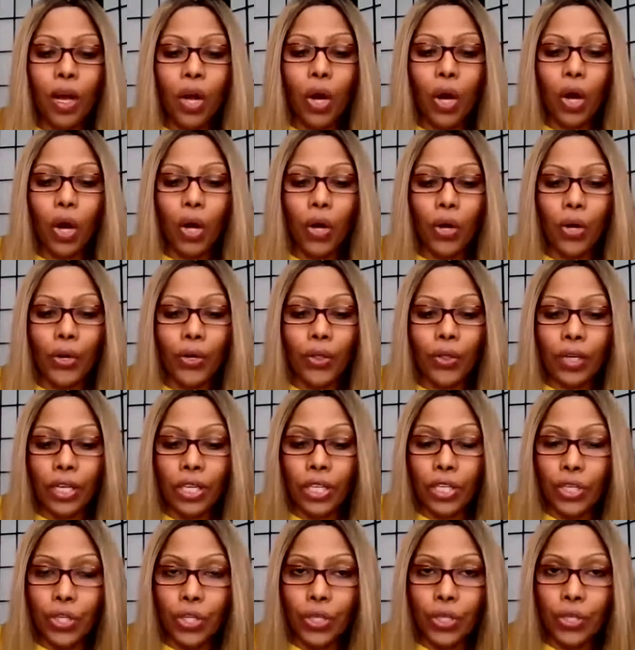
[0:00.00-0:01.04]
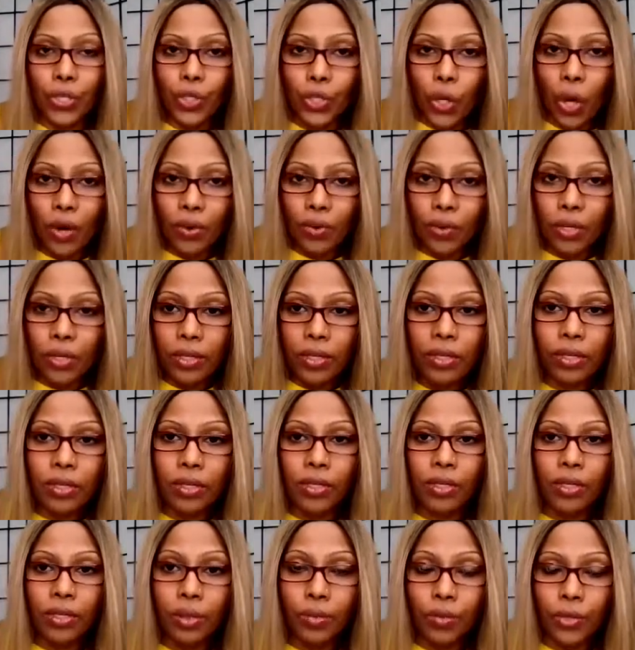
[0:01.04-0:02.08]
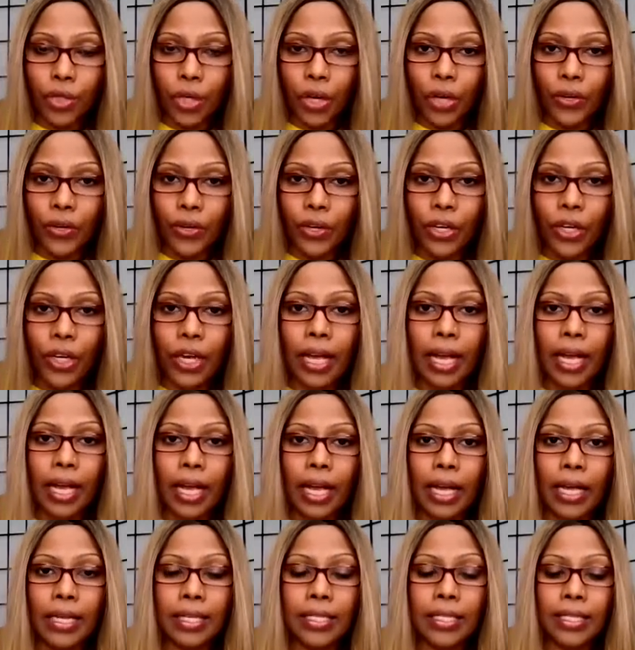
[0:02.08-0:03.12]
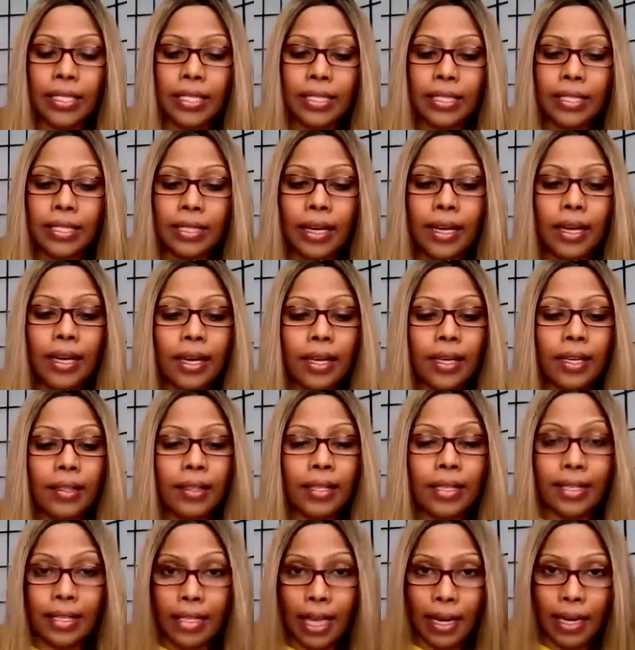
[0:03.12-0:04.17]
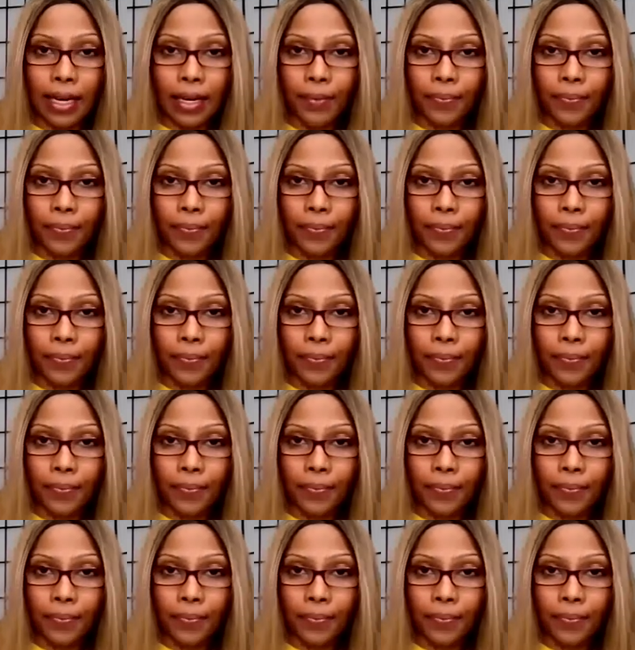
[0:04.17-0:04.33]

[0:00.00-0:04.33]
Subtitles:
are the genre, the subgenre, and the setting.